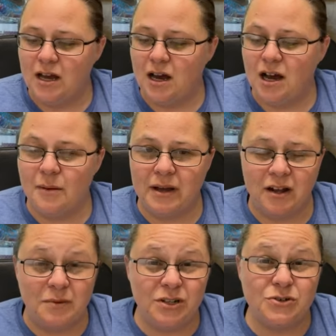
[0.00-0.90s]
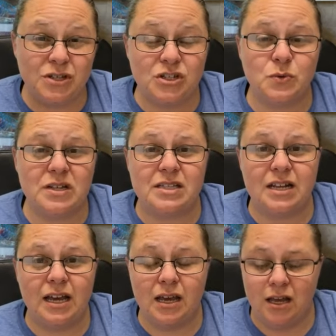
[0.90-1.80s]
um, and I've been using Squeeze the
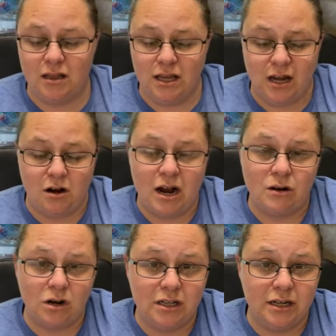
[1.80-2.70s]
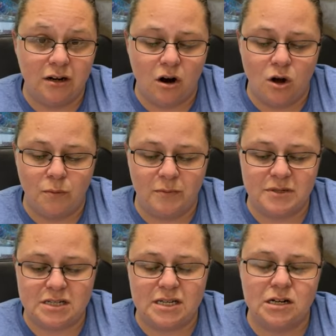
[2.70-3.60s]
Day and like our counter clean and our
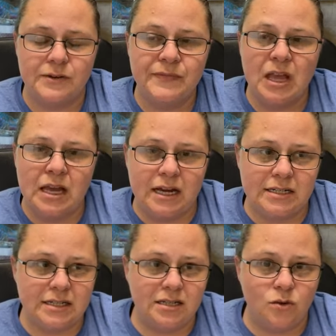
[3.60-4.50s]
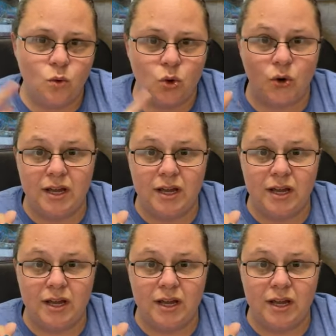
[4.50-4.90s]
all-purpose cleaner. I did order